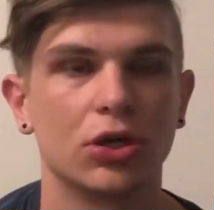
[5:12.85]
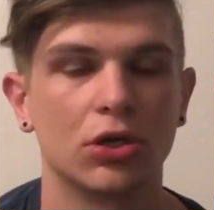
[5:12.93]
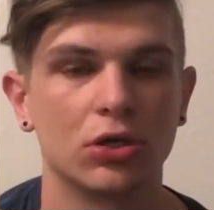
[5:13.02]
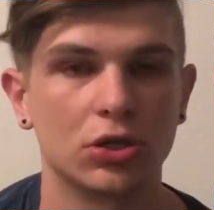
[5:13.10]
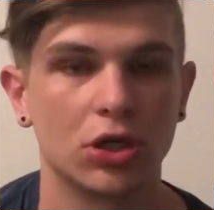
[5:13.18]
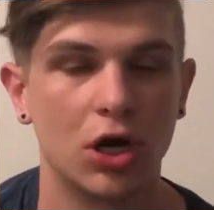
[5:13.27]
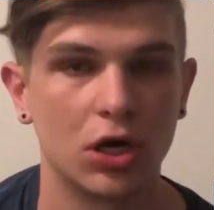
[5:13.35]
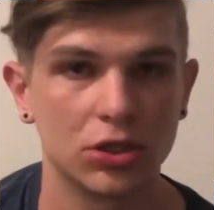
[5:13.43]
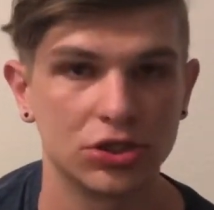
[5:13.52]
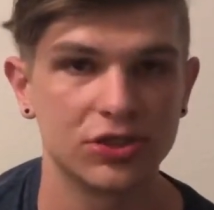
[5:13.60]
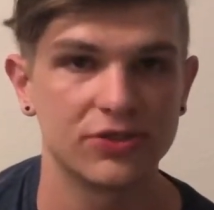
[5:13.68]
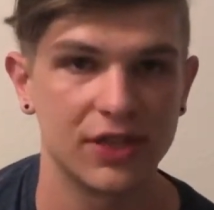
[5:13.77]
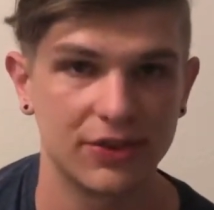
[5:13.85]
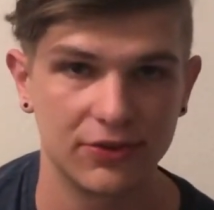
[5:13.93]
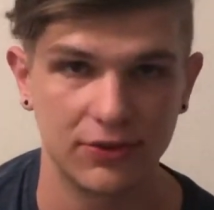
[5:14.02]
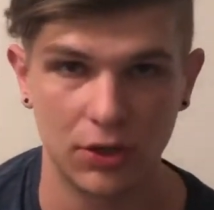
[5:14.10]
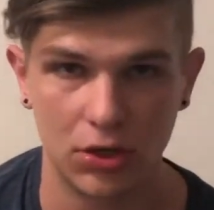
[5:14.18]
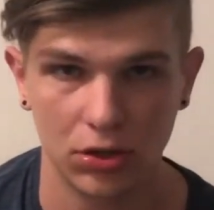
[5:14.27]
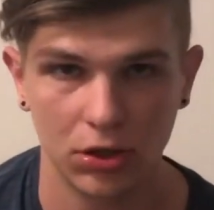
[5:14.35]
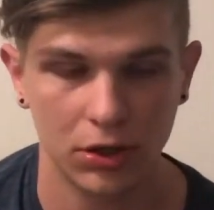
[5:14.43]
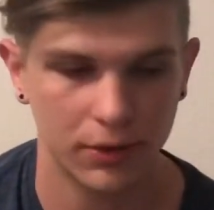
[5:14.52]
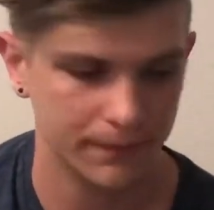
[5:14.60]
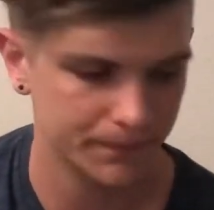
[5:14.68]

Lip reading: unconscious that's longer.